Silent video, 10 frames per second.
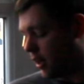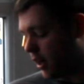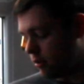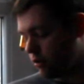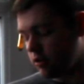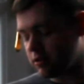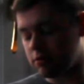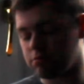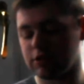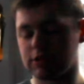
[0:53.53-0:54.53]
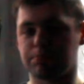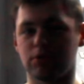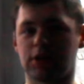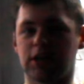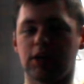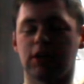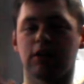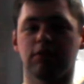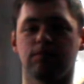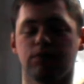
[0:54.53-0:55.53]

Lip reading: And also this book here,